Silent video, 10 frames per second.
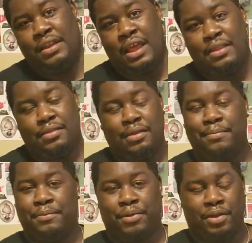and some
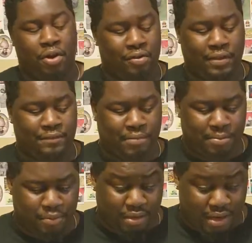people can hardly even beat
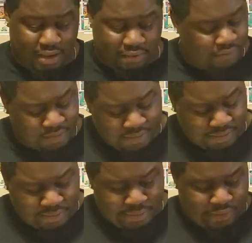them with their hands.
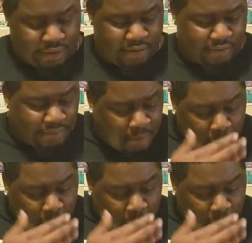It's crazy.